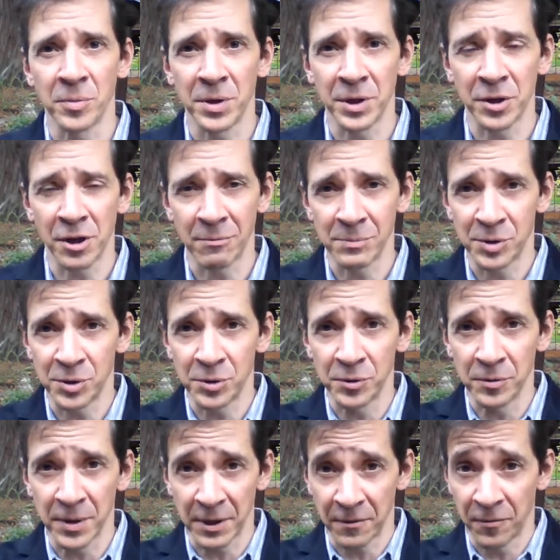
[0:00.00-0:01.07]
when it comes to
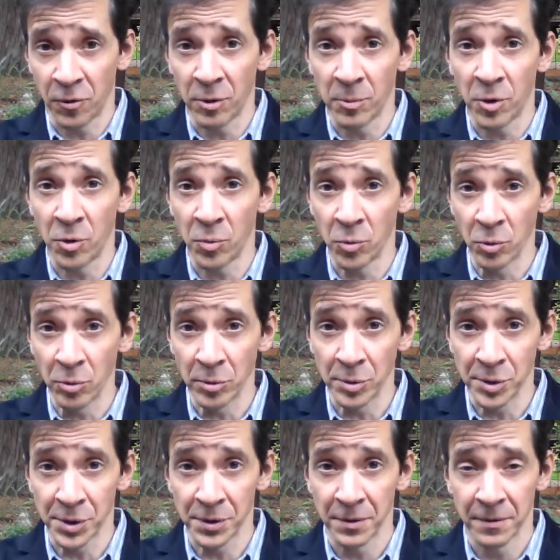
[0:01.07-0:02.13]
like formal
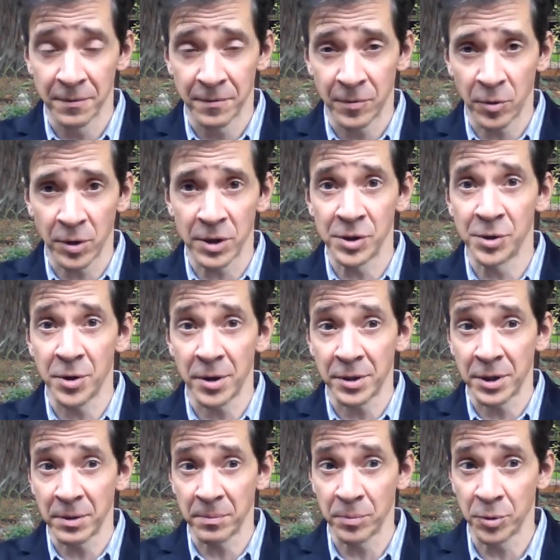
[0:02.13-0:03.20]
rules for
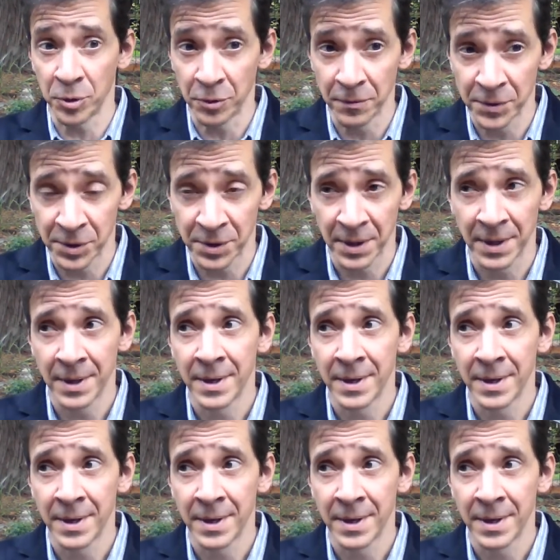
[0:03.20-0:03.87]
constructing proofs.